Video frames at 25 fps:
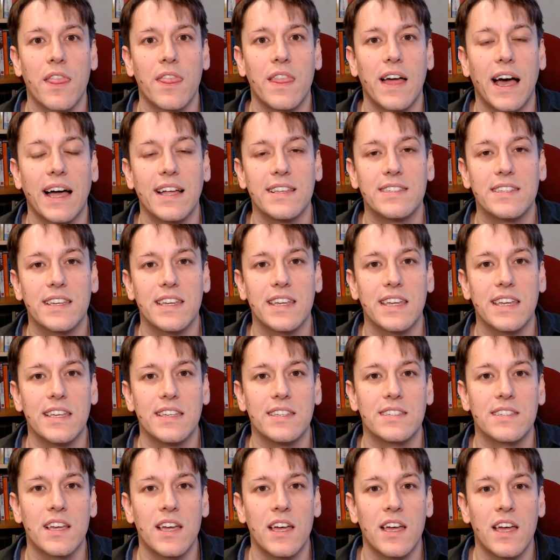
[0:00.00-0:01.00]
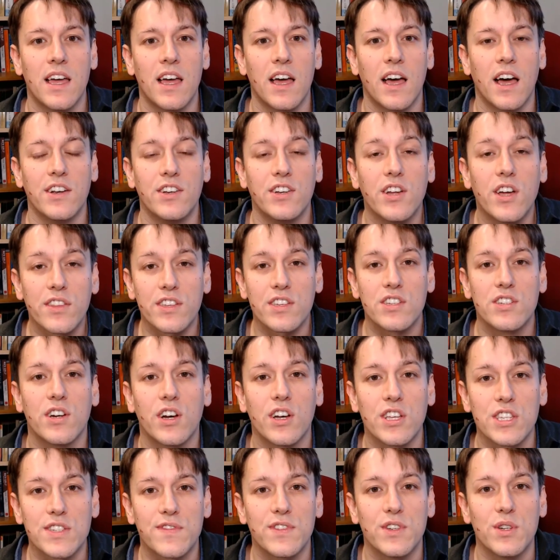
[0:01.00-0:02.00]
That is another
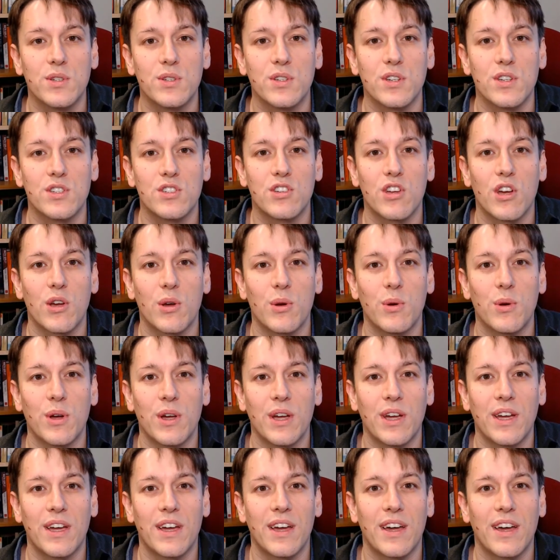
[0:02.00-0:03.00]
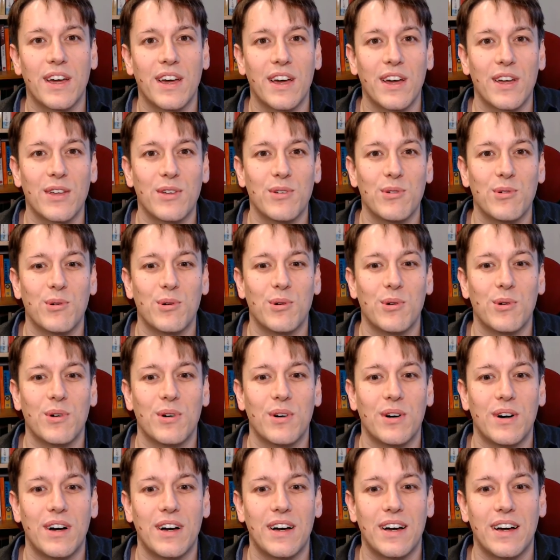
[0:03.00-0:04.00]
chance for you to show
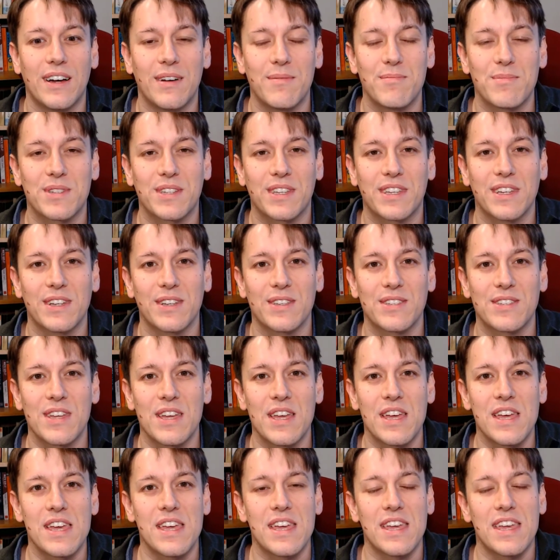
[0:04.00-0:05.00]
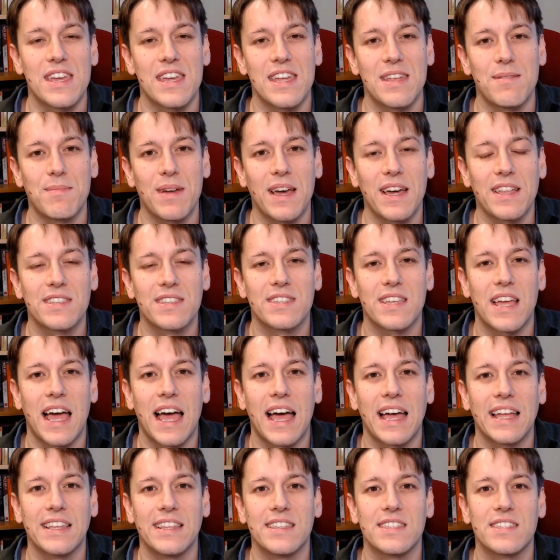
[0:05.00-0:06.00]
your skills in maths,
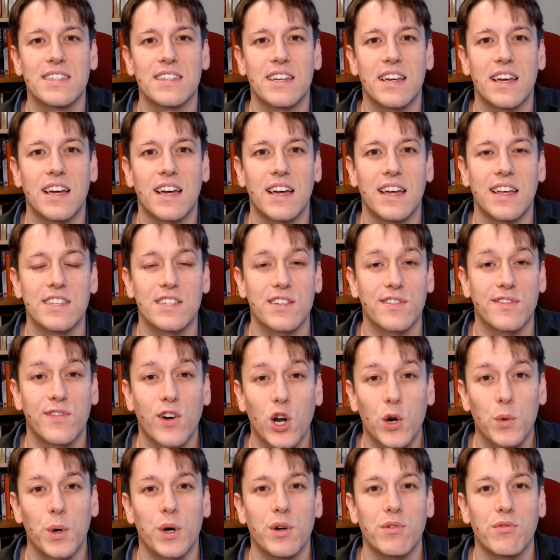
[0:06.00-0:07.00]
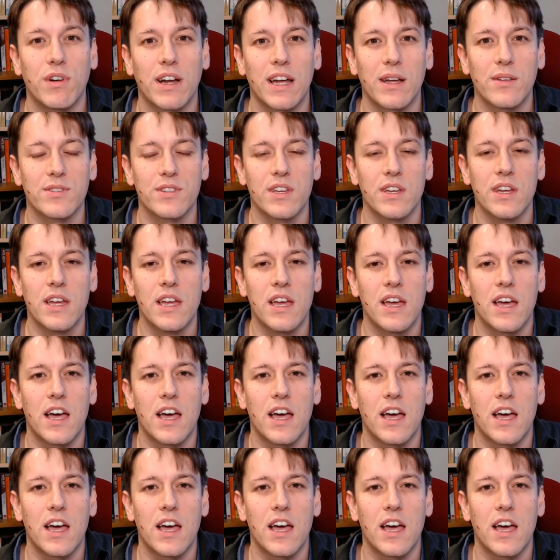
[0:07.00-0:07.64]
and it's a follow-on round.